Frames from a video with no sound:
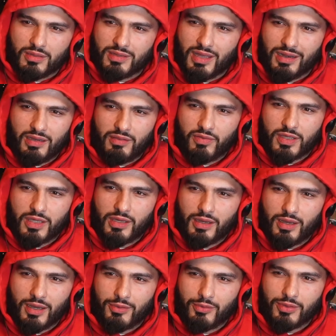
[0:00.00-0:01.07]
That Liver King
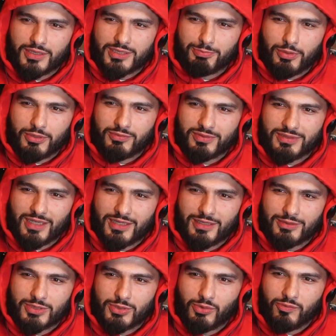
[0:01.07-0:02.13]
guy got exposed for
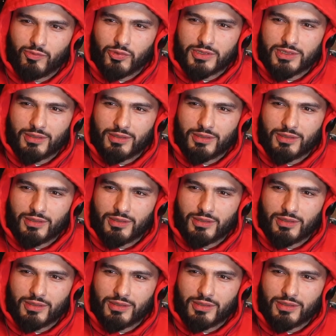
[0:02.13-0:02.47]
taking steroids.